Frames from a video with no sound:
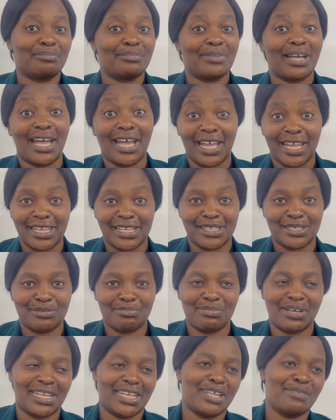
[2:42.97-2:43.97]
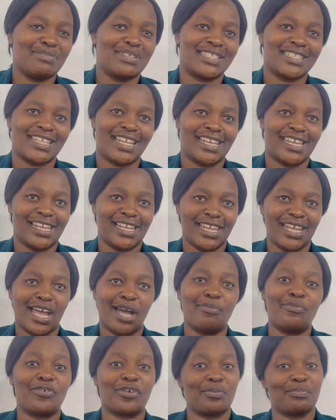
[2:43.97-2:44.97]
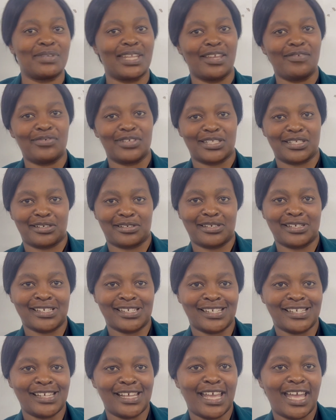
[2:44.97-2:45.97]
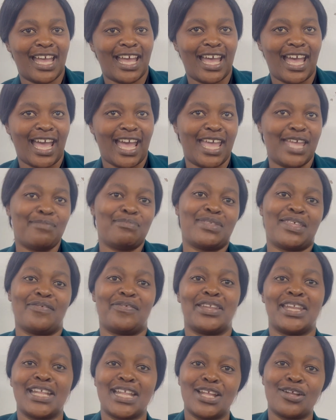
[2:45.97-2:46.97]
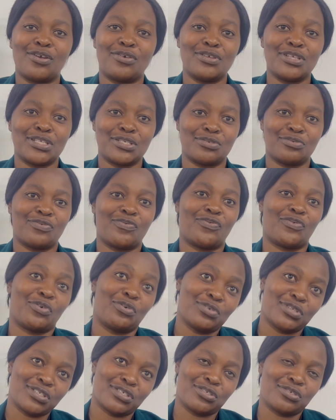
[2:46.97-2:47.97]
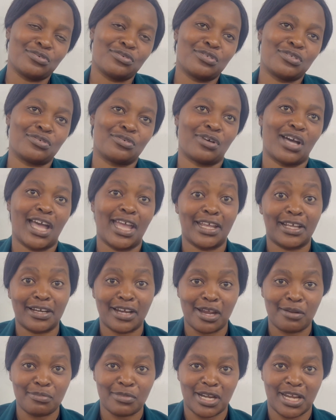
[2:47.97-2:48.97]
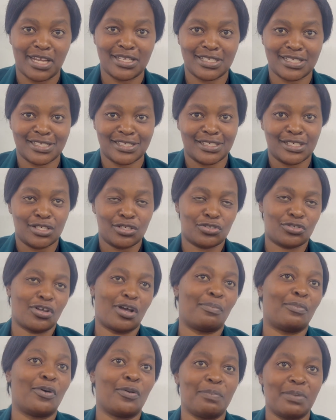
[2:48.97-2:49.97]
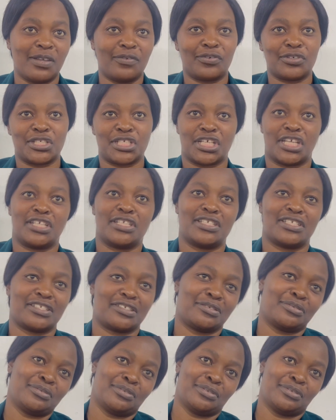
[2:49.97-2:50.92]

Hi, my name is Zanele. I'm from Daveyton. I am definitely going to vote due to high crime rate, so I'm hoping for change.